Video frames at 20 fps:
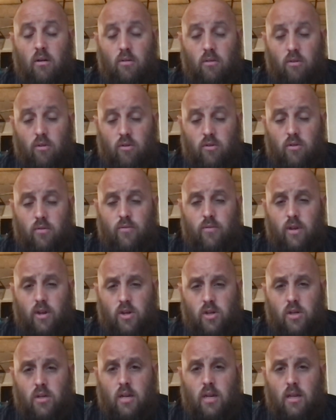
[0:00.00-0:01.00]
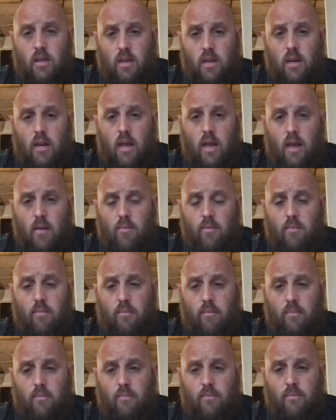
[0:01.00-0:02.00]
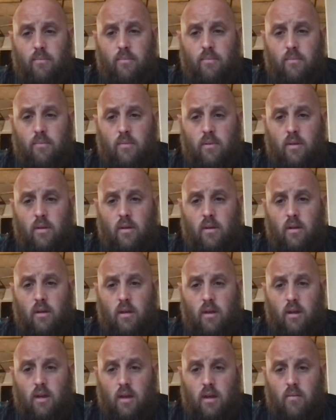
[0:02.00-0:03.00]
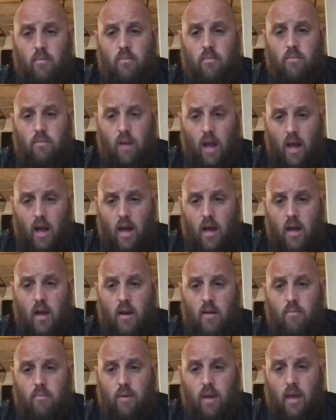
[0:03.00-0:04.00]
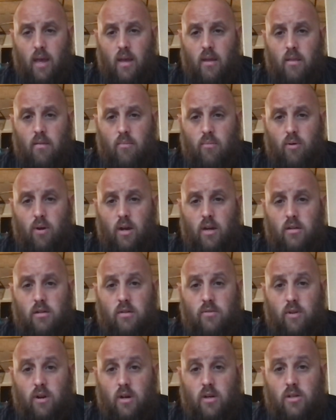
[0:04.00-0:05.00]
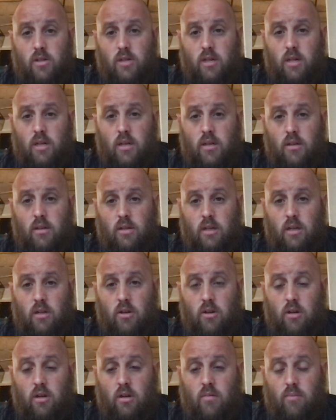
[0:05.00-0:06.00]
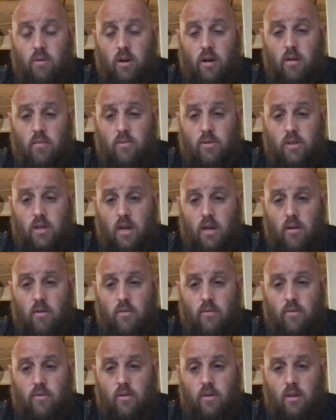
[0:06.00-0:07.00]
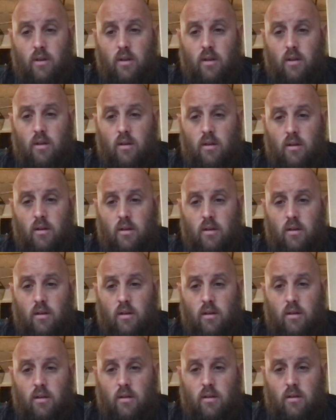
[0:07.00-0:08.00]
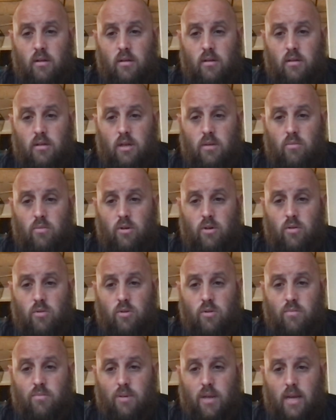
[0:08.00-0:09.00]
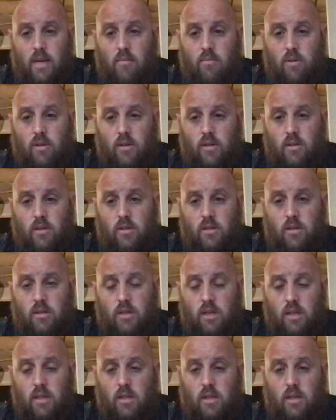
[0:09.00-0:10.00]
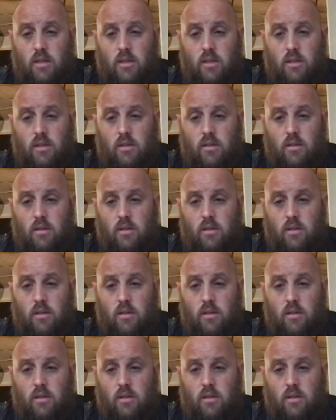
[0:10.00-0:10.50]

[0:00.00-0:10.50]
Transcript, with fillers: crucifixion that did happen. He died paying the price of our sins. He took it upon himself. Someone who was blameless, sinless,